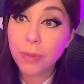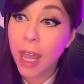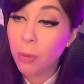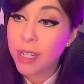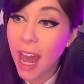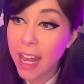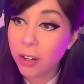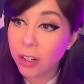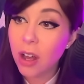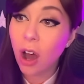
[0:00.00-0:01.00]
He was a
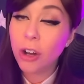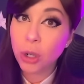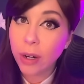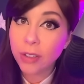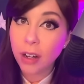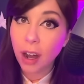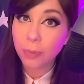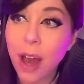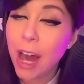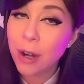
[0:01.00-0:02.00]
hater on
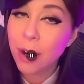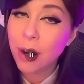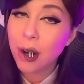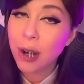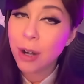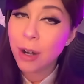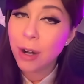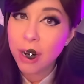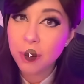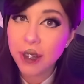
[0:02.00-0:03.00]
twitter.com. How do
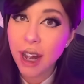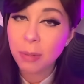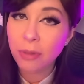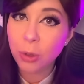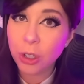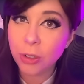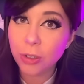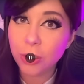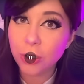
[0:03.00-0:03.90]
I explain that to my future children?